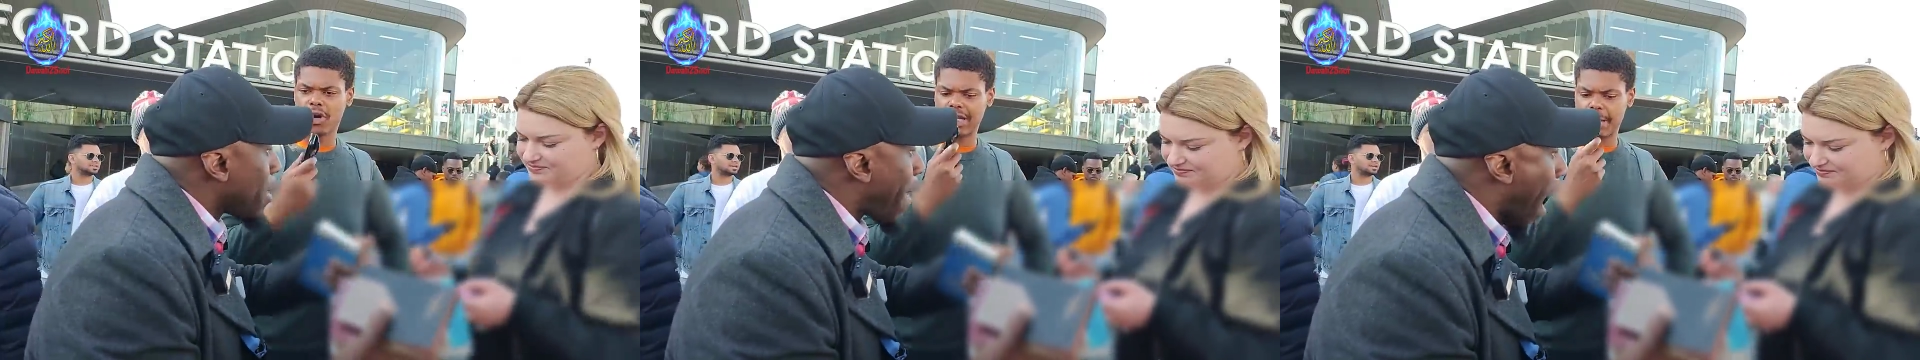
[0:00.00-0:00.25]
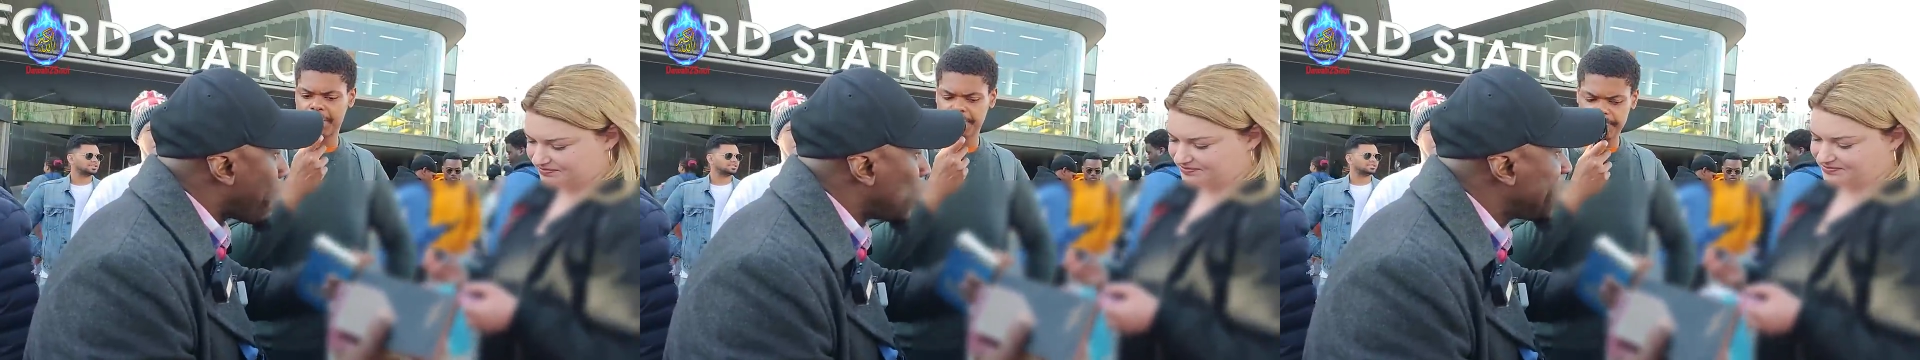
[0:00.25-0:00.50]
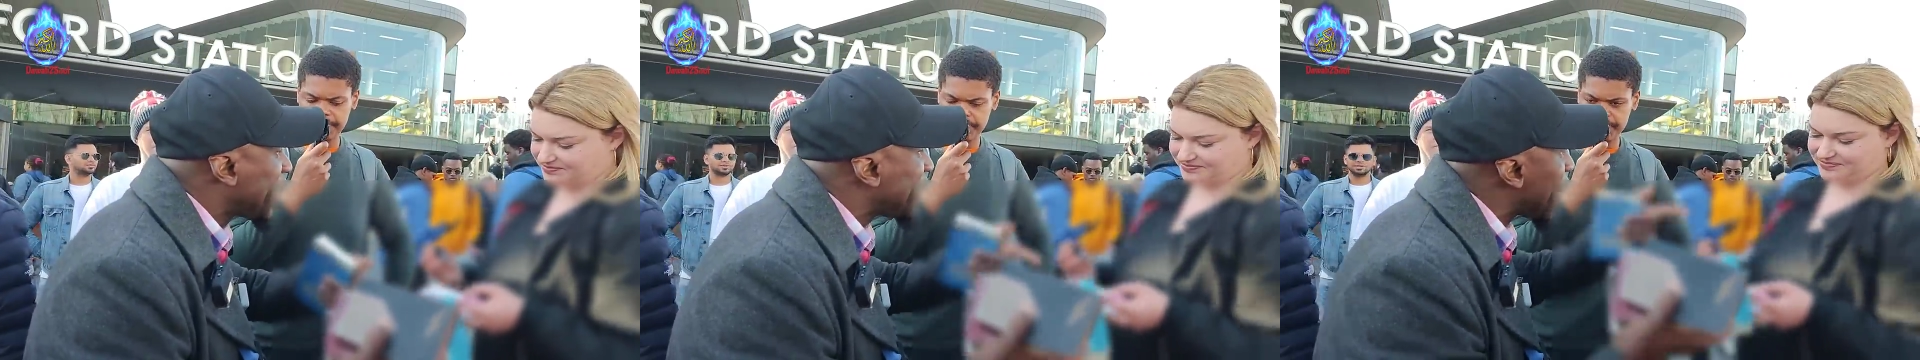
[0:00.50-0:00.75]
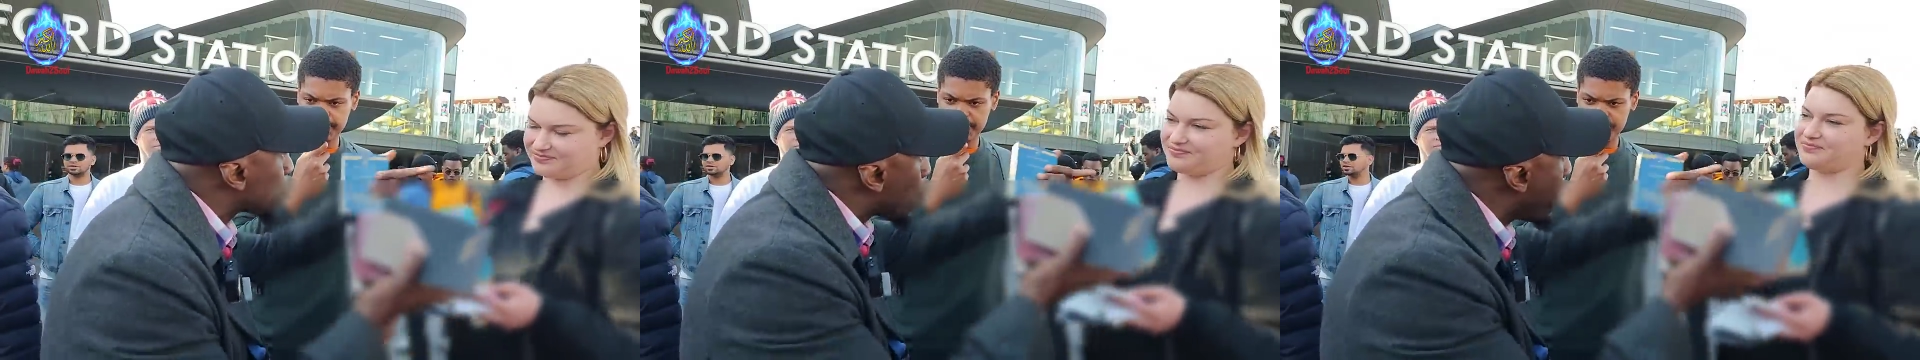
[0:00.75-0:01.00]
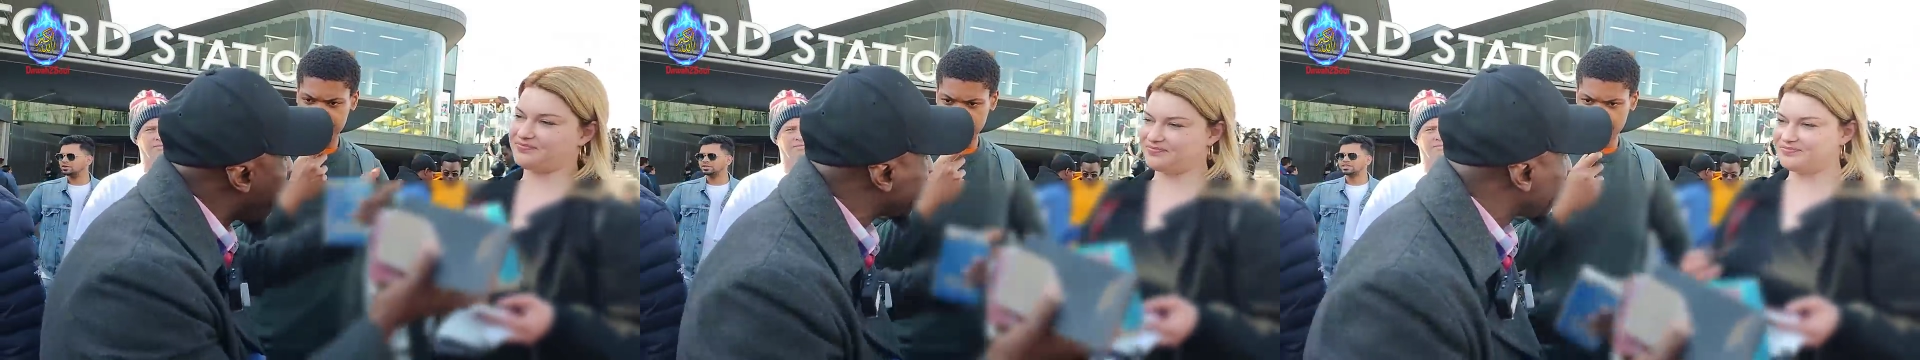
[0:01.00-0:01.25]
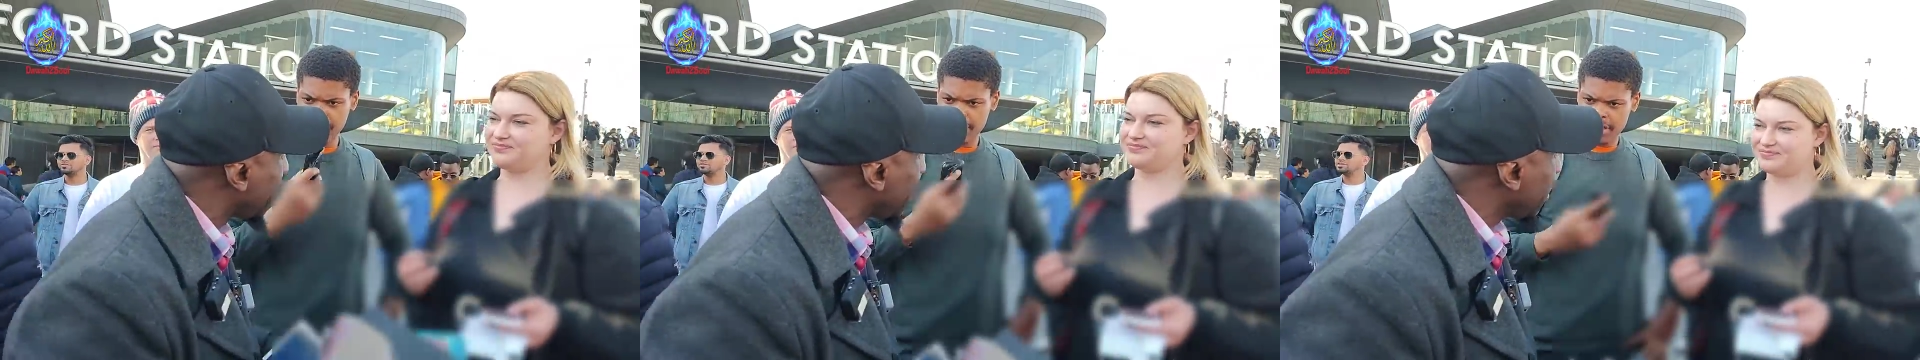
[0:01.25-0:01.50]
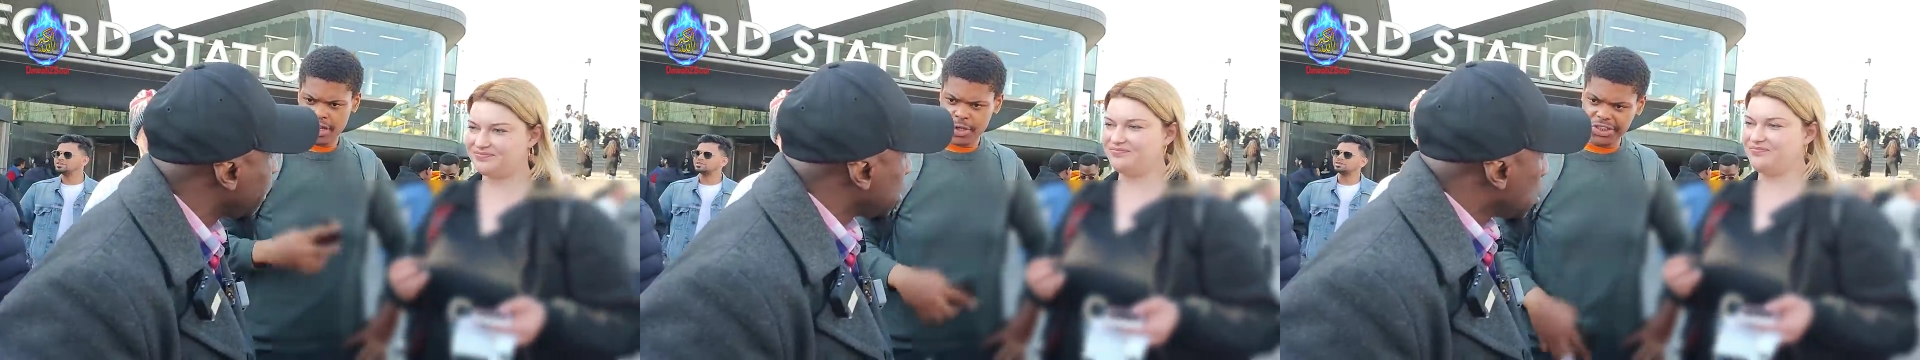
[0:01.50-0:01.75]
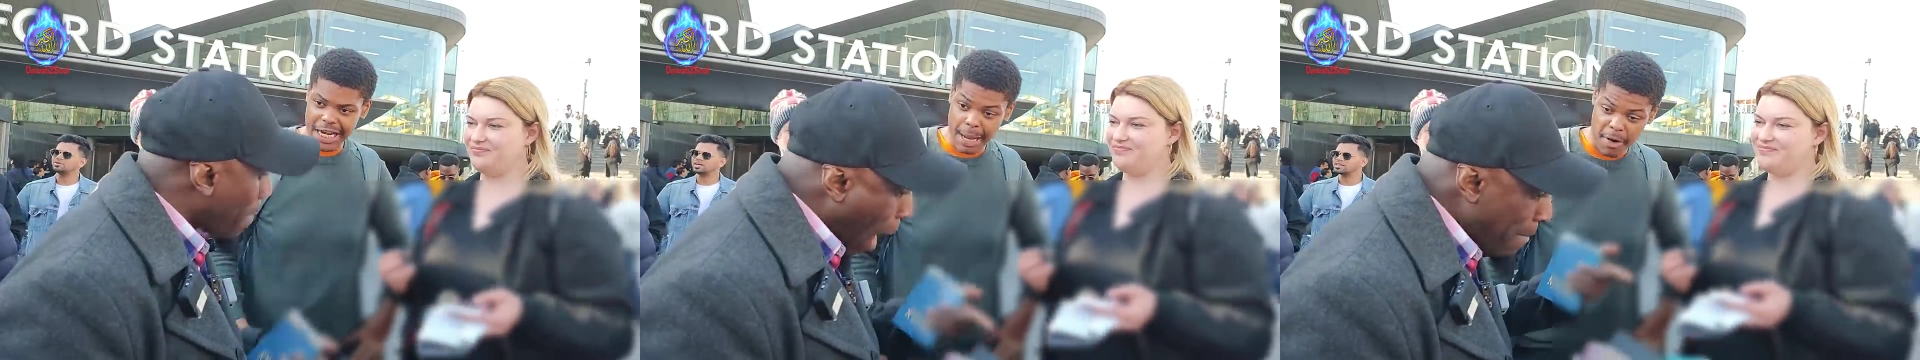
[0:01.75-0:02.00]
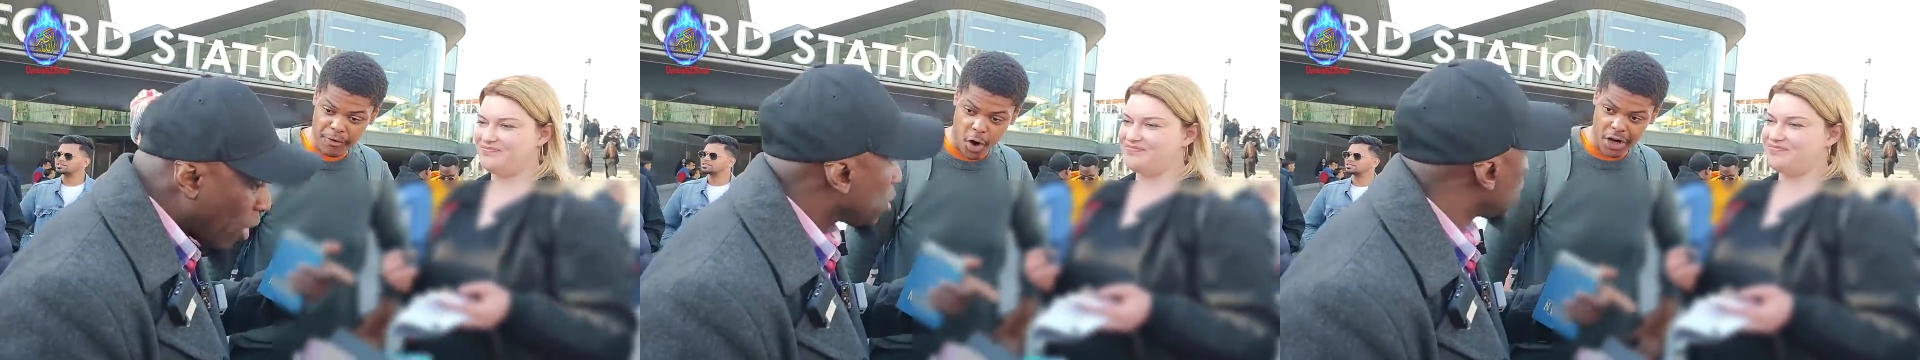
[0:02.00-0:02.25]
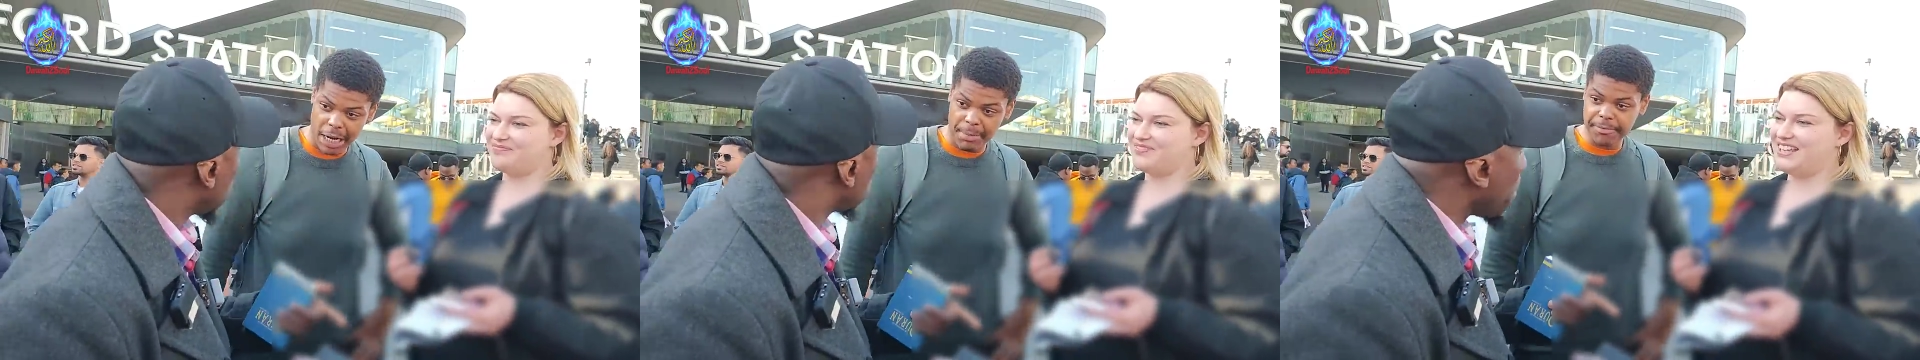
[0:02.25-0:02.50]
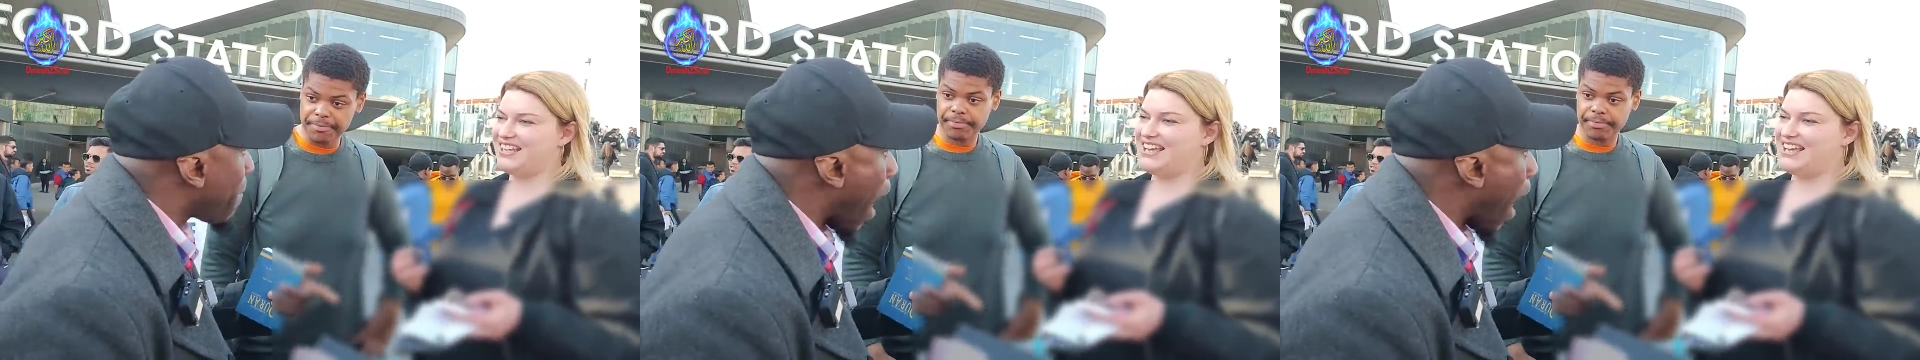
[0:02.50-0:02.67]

Speaker 1: The Bible degrades women. The Bible, the